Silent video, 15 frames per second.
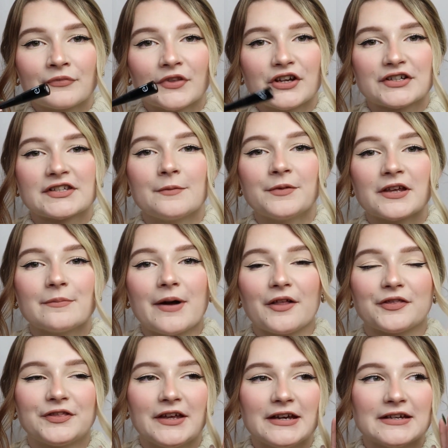there's something
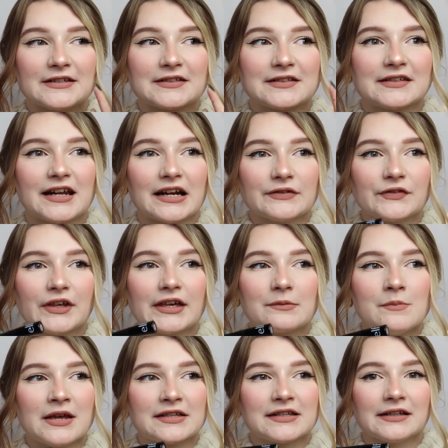about this that I feel
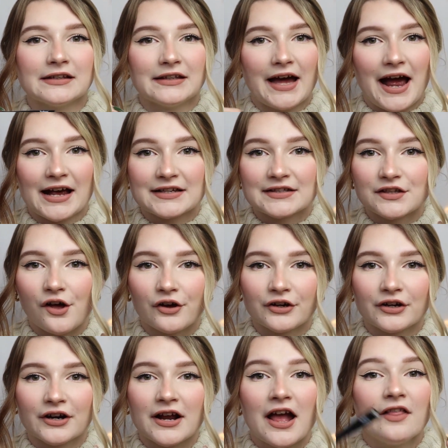like makes it last
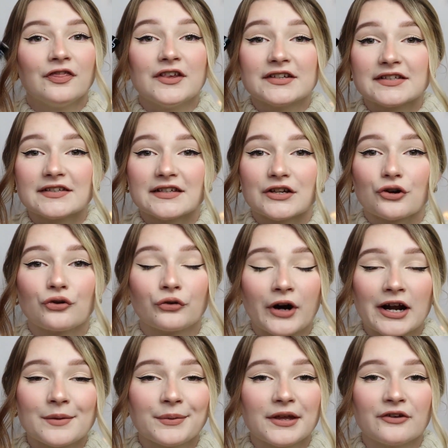longer. This is
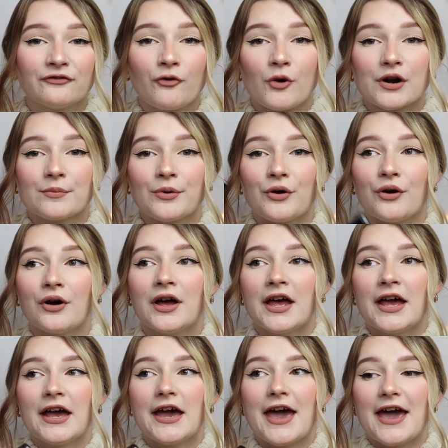incredibly affordable,
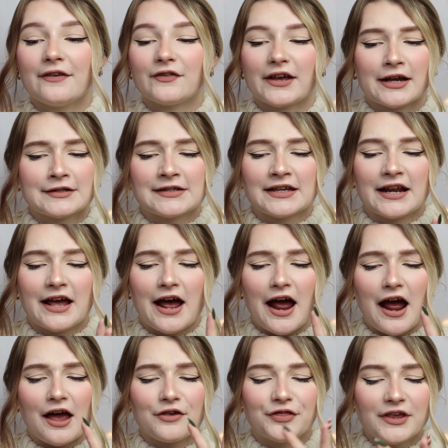and like I said,
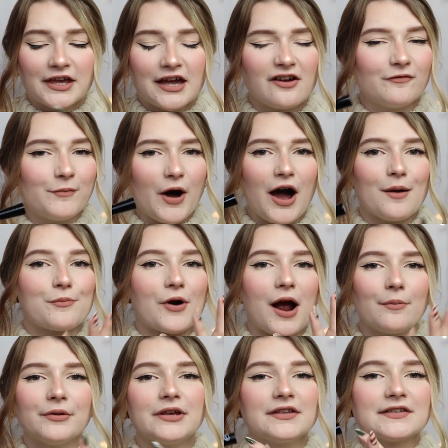I think I've bought
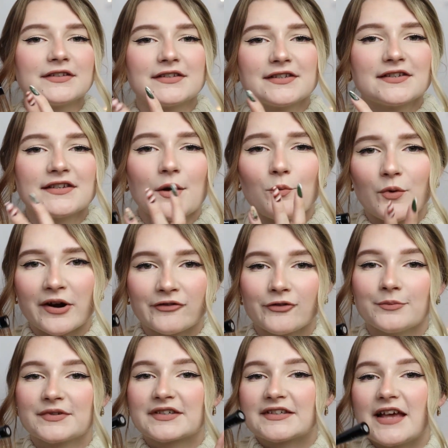probably somewhere
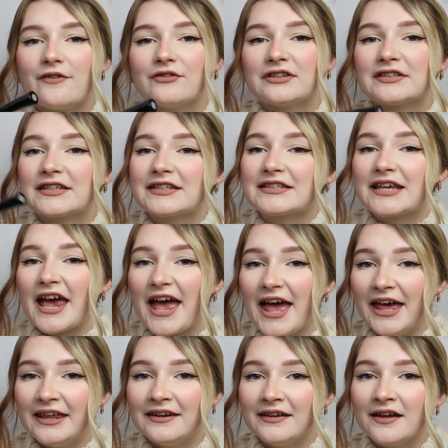from 7 to
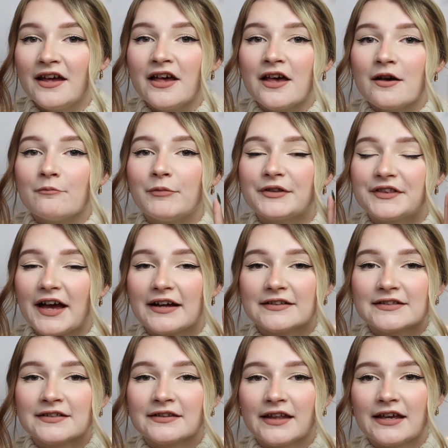10, but
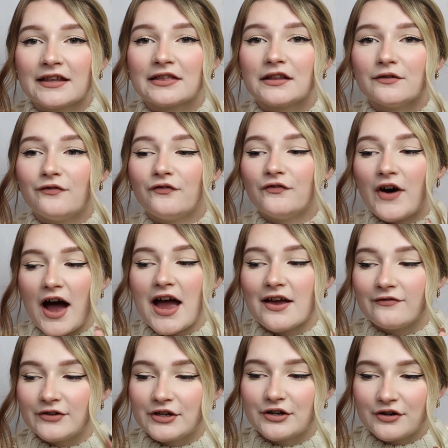that's in like the
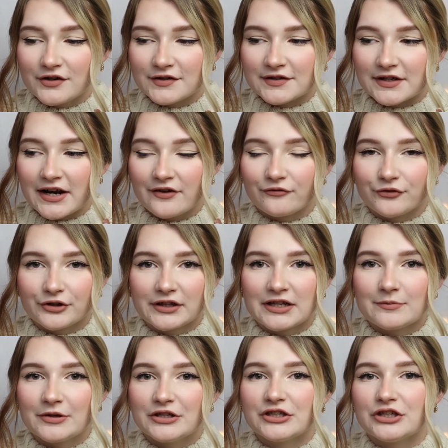5 years that I've
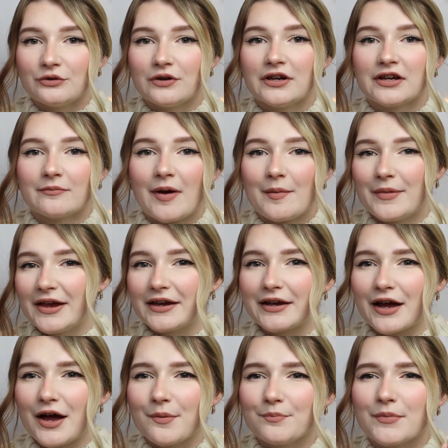really been doing my
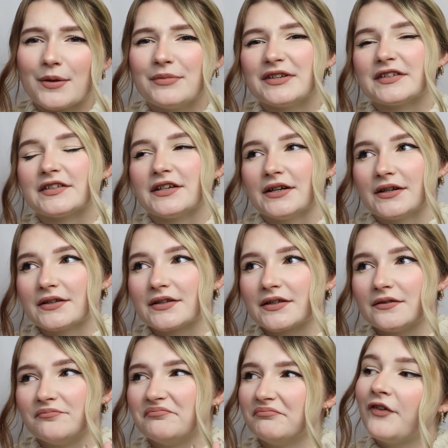makeup, maybe
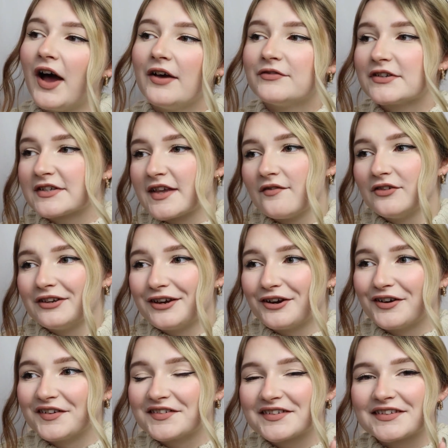6. 5 to 7
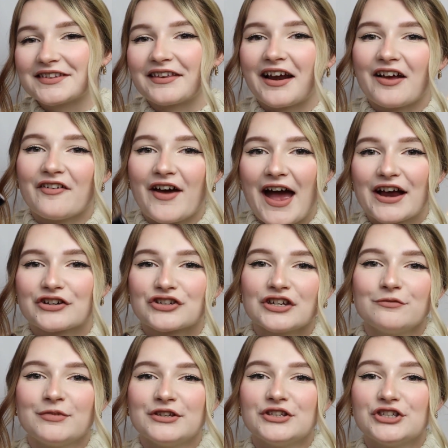years that I've
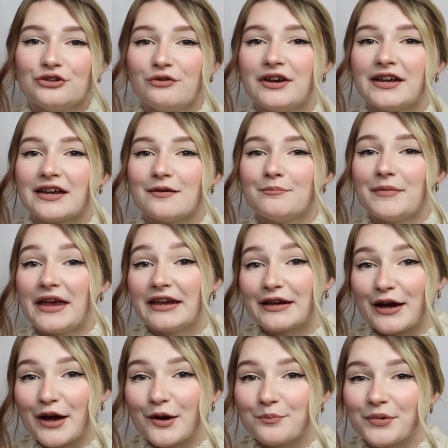actually been doing
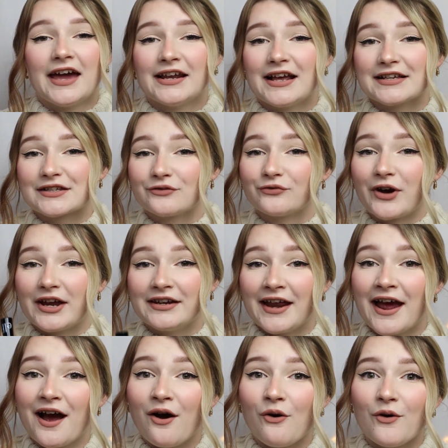makeup, and as of right
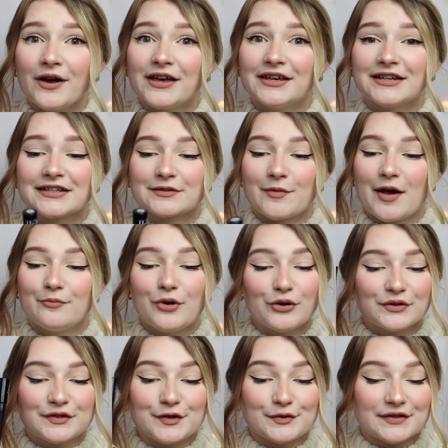now, it is my
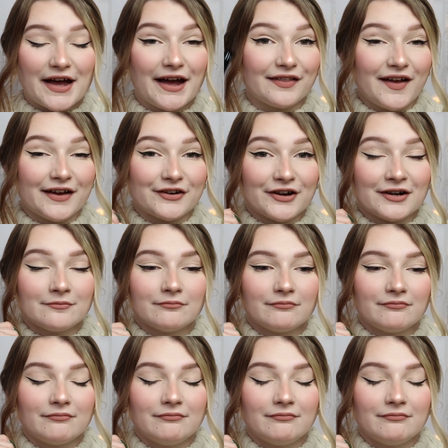most used eyeliner.